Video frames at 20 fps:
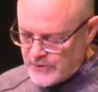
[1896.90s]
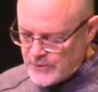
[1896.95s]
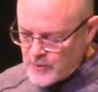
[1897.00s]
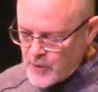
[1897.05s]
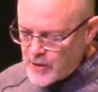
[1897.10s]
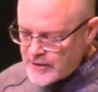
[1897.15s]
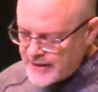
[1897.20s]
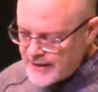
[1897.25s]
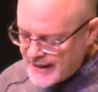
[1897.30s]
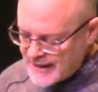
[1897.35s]

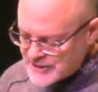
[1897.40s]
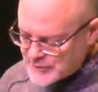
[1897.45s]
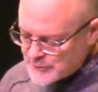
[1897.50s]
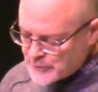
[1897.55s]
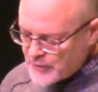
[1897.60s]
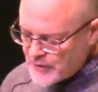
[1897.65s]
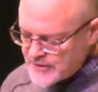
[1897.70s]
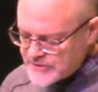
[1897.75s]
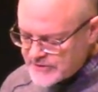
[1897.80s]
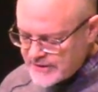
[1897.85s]
who our next
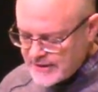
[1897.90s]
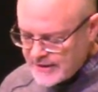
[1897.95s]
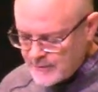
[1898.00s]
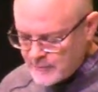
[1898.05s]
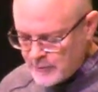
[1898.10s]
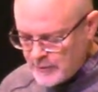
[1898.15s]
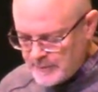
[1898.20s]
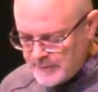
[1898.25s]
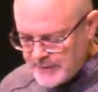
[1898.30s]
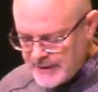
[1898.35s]

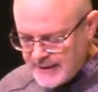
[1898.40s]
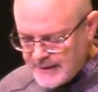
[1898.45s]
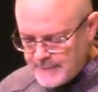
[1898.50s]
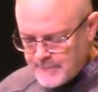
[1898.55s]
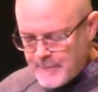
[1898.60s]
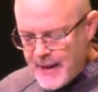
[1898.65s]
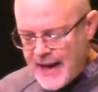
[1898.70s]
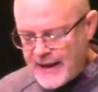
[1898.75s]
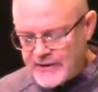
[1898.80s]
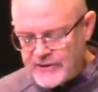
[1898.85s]
president will be
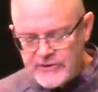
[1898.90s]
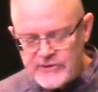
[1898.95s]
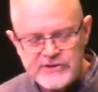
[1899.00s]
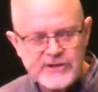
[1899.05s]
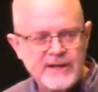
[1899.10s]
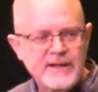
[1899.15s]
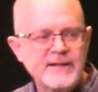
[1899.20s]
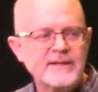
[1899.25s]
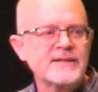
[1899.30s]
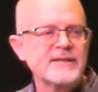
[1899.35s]

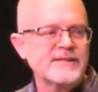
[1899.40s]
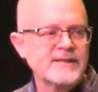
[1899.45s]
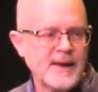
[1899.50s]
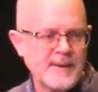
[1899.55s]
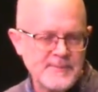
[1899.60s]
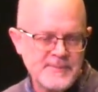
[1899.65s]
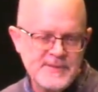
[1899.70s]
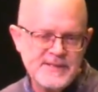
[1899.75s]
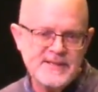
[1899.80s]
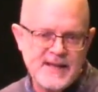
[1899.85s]
matters in
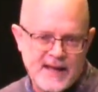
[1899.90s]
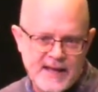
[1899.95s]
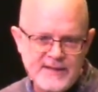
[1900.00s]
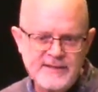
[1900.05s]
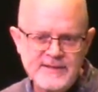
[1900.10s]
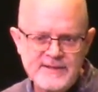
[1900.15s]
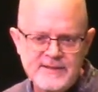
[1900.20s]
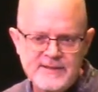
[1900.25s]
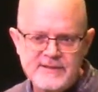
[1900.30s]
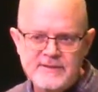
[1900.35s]
some
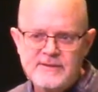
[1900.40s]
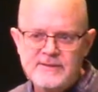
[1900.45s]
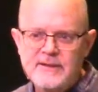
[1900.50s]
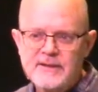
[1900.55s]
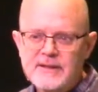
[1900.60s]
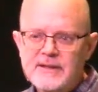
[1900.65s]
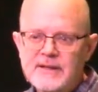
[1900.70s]
sense.